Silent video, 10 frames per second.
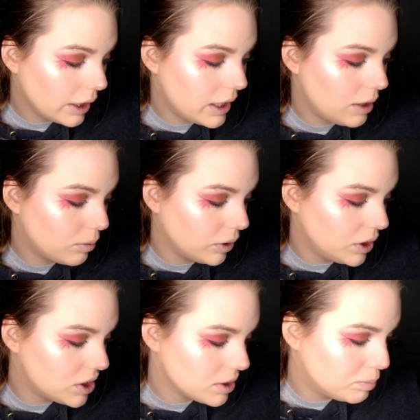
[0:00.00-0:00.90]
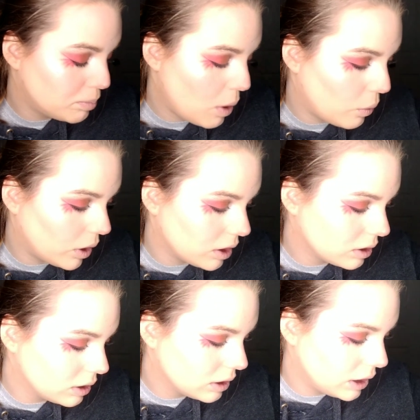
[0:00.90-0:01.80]
I can't really
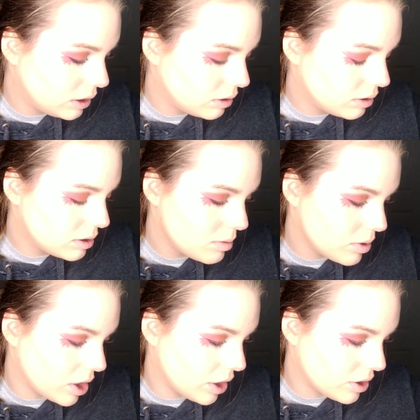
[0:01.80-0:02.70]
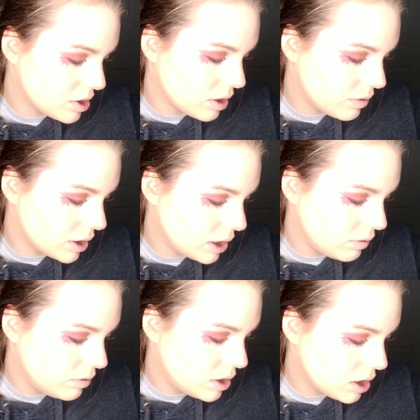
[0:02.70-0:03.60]
support like some of the other stuff that
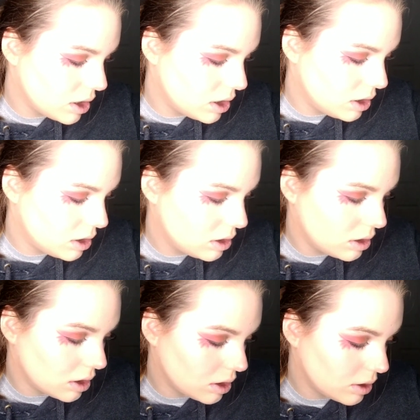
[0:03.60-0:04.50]
they've done.